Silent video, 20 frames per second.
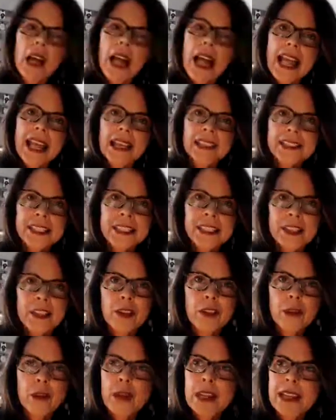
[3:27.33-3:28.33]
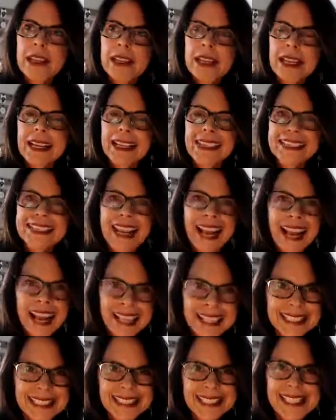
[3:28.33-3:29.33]
And so
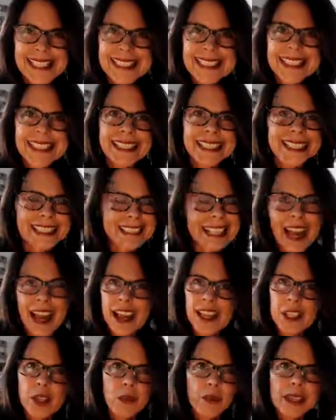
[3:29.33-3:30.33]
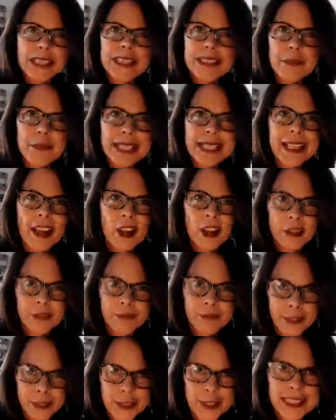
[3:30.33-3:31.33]
kindness is not going to be our
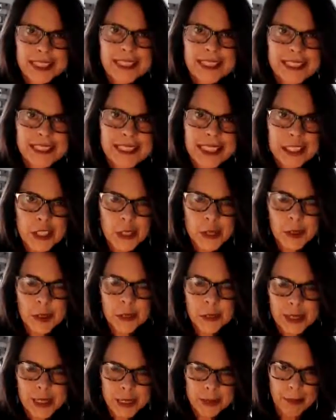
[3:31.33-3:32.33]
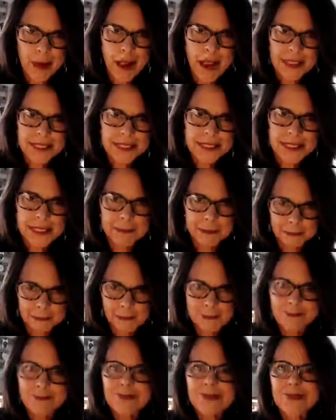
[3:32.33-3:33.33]
first instinctual response,
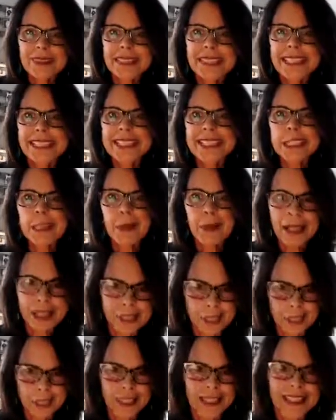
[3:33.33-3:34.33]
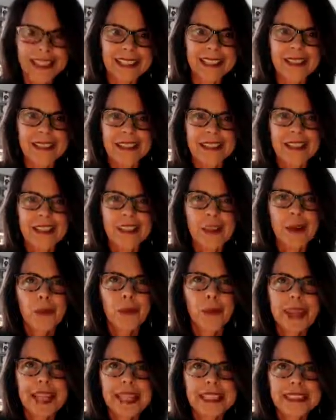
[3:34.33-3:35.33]
especially
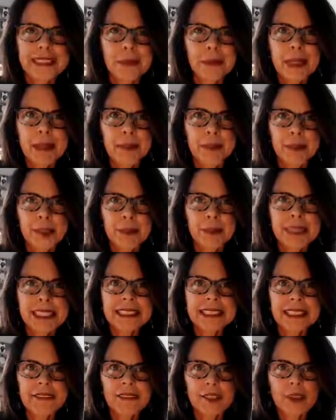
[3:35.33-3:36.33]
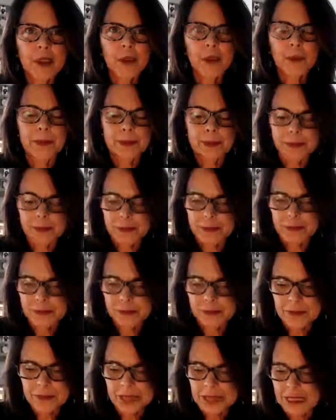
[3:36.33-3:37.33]
when people are being difficult.
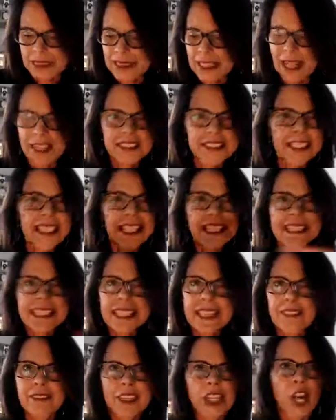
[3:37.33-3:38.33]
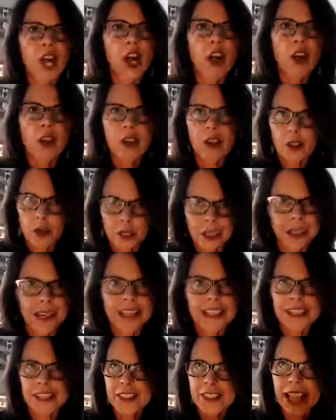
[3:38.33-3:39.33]
Not that any of y'all or I
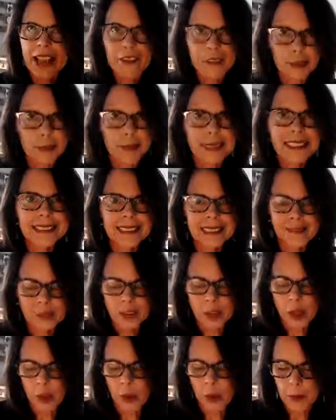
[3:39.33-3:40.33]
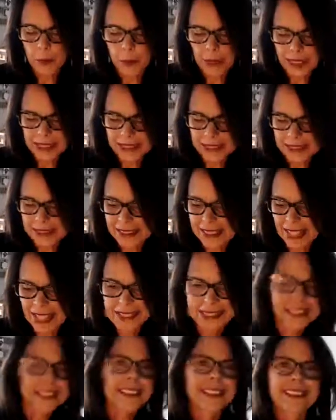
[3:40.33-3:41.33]
could ever be difficult, but
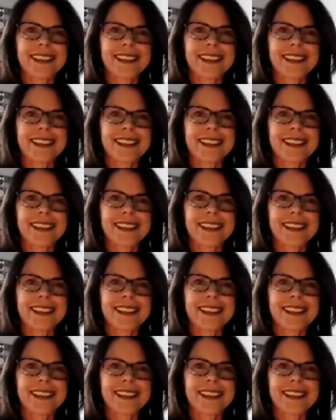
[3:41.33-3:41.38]
that's